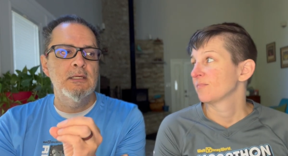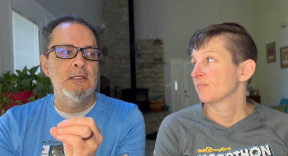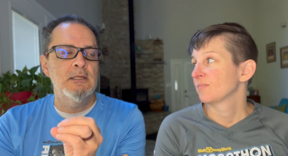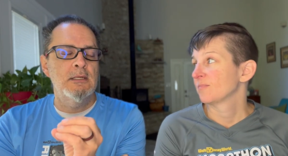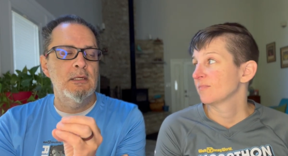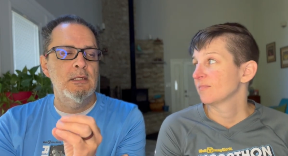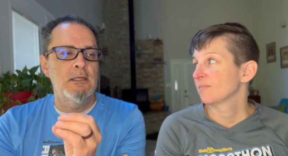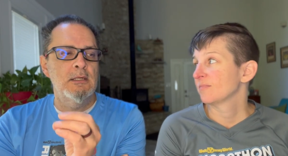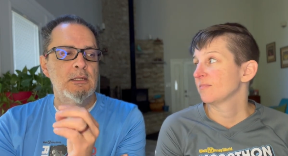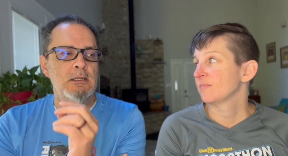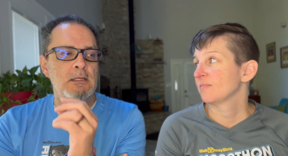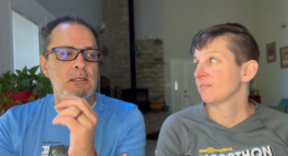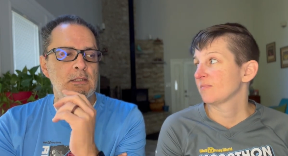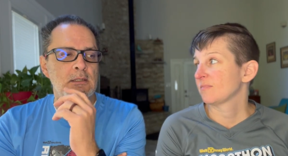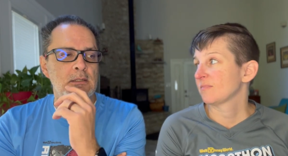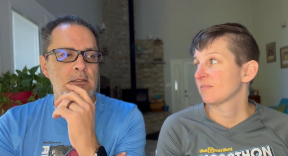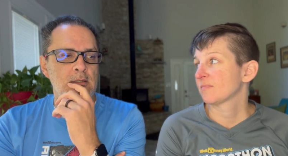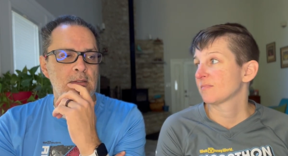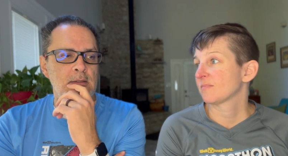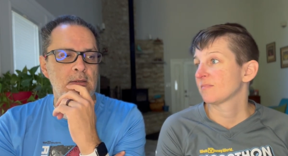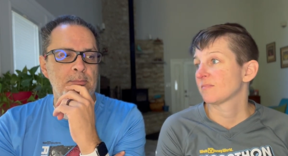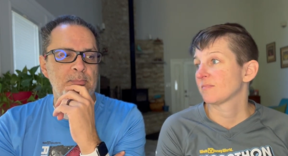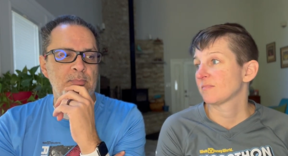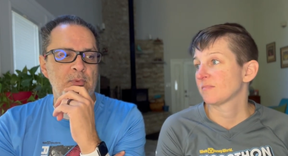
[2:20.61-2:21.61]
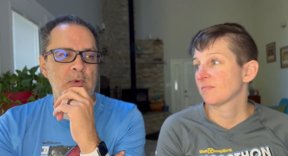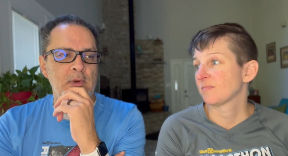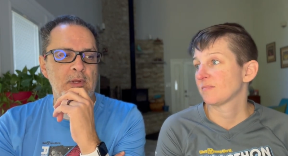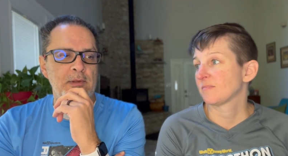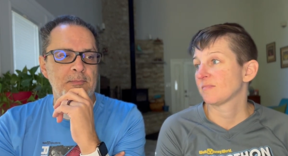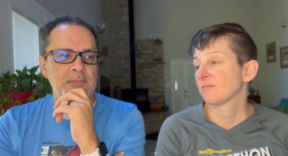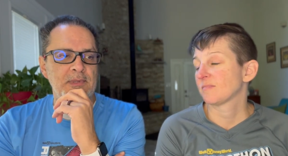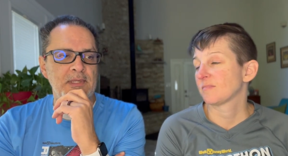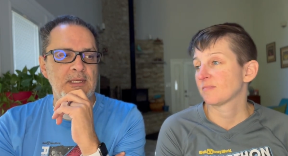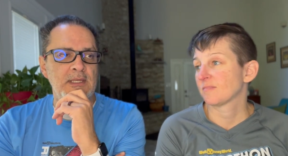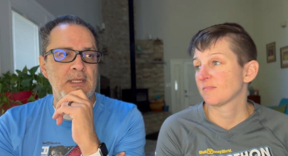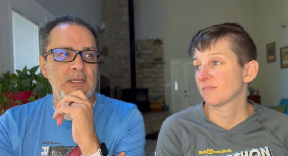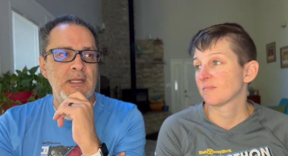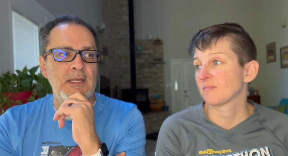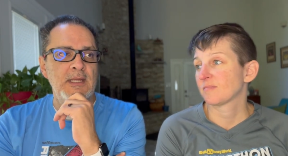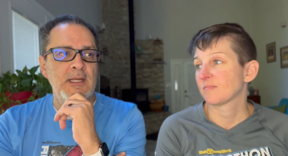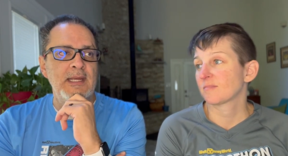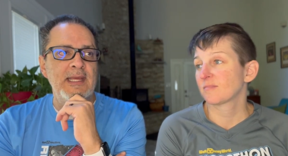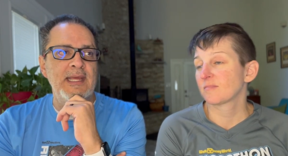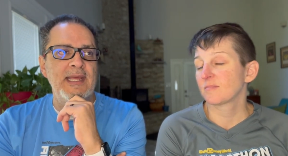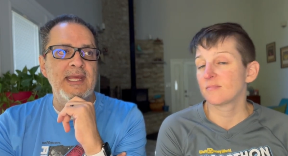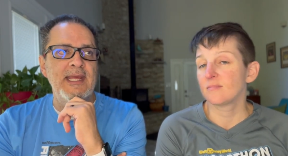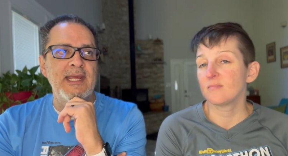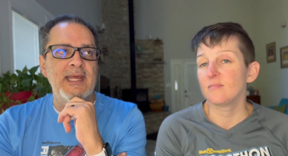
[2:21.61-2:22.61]
Speaker 1: uh, appointment,
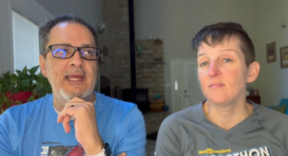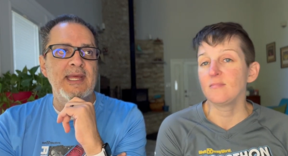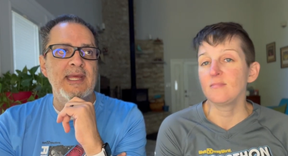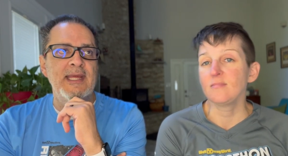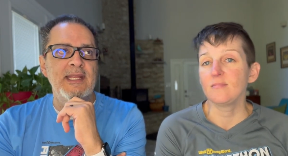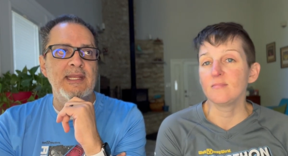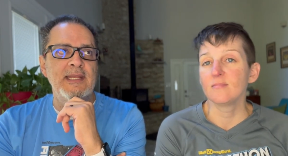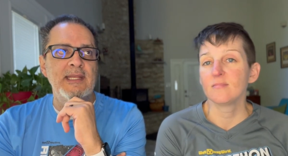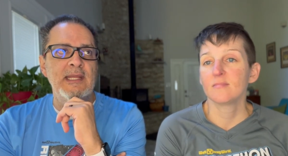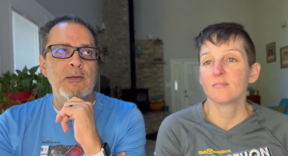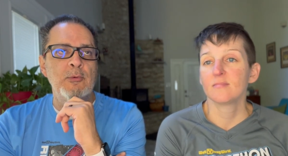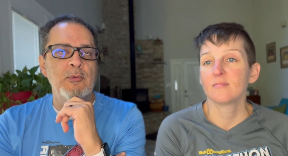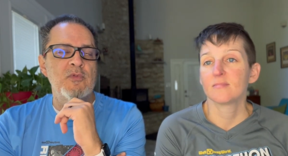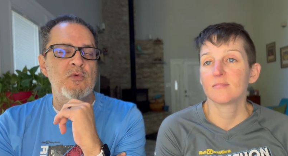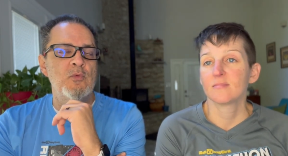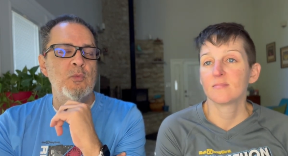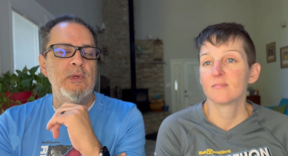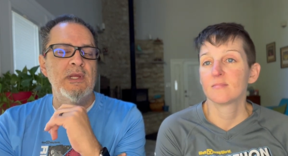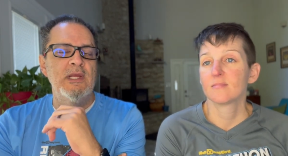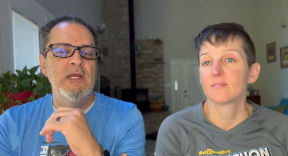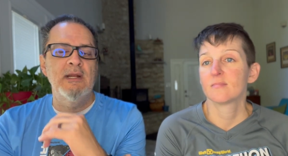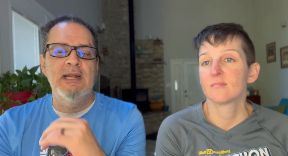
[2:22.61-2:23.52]
and it was weird.